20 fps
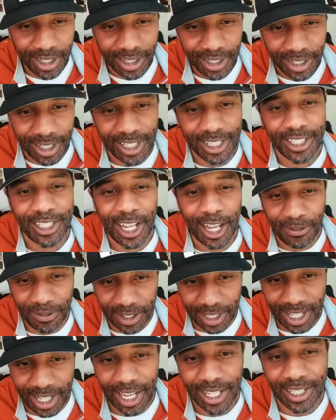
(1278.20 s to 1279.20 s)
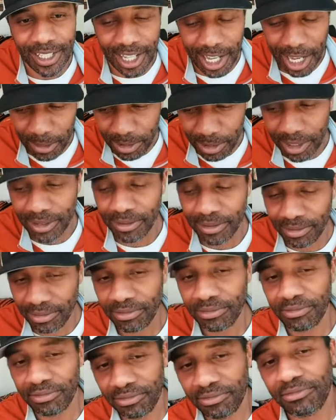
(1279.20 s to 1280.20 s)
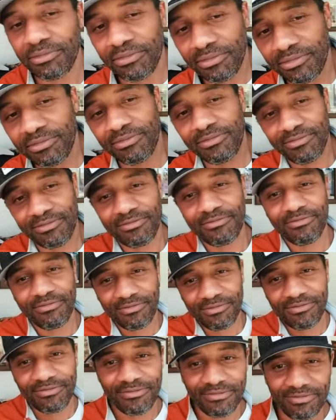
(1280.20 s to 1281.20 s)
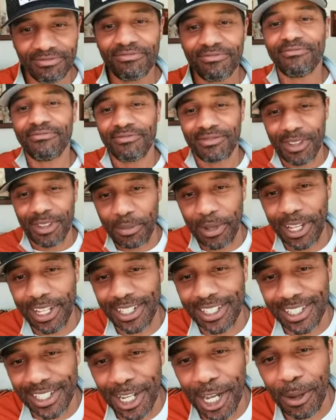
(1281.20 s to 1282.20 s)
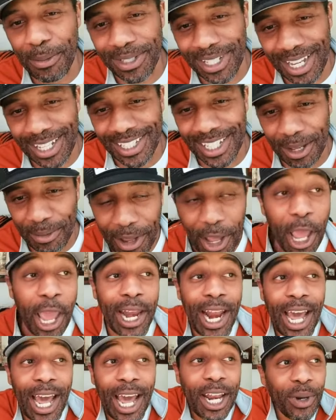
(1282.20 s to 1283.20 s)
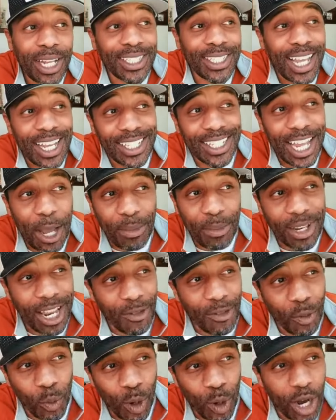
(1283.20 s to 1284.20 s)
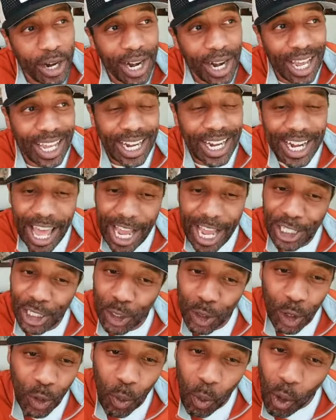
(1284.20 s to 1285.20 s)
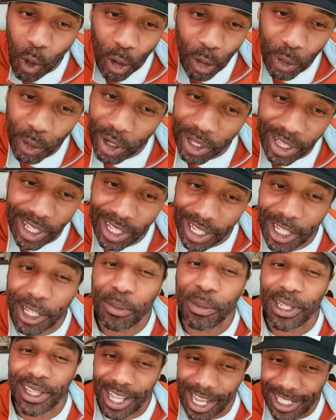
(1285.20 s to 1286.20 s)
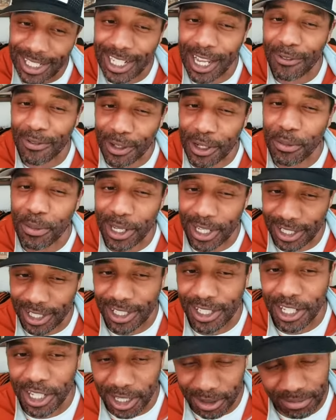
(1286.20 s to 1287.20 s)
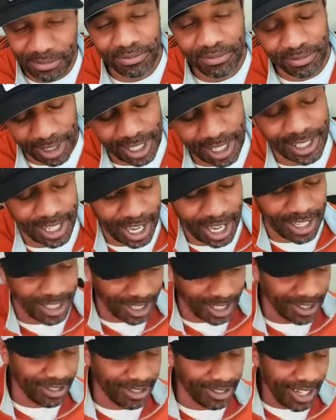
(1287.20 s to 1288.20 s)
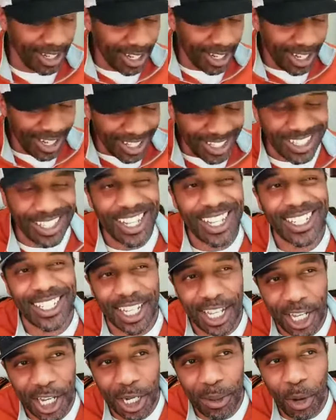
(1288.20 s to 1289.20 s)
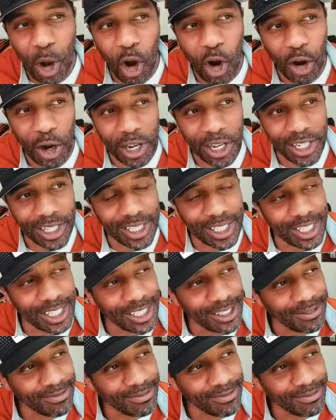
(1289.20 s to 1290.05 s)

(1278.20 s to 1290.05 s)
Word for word: is definitely Casey Hampton. Yeah, the biggest snub is Casey Hampton, and I didn't realize Casey Hampton never won like a national award or either, either. But that's definitely the biggest snub. It's Casey. Wow. Yeah. It's him or it's